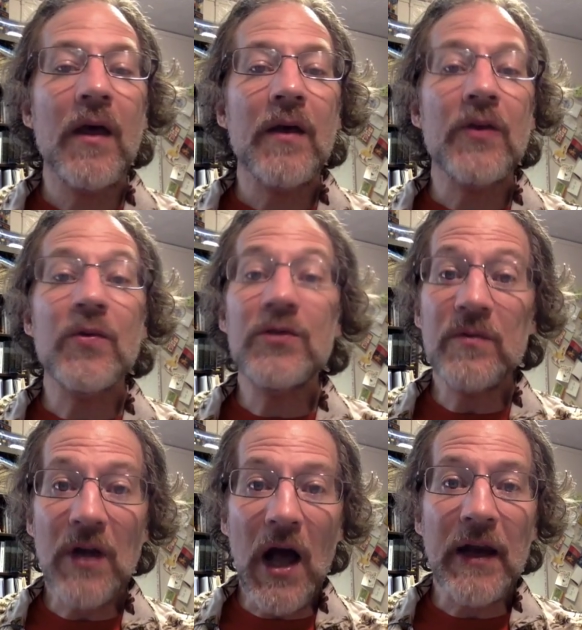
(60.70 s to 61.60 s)
You
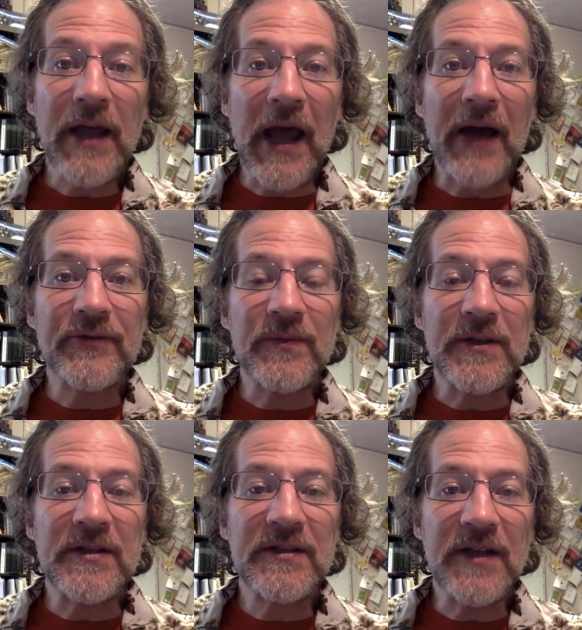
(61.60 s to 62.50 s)
do not have to
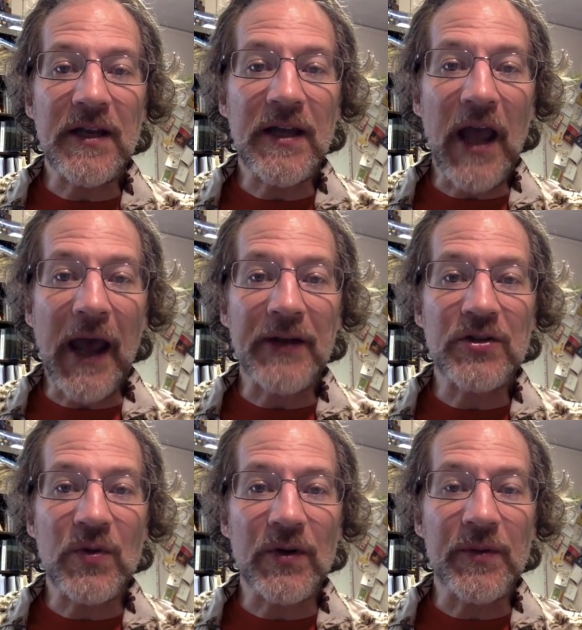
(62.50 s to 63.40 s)
be sitting
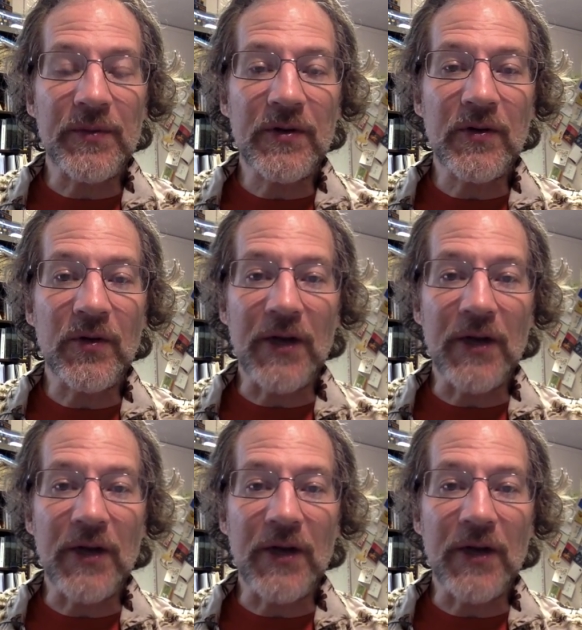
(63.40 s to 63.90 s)
at your computer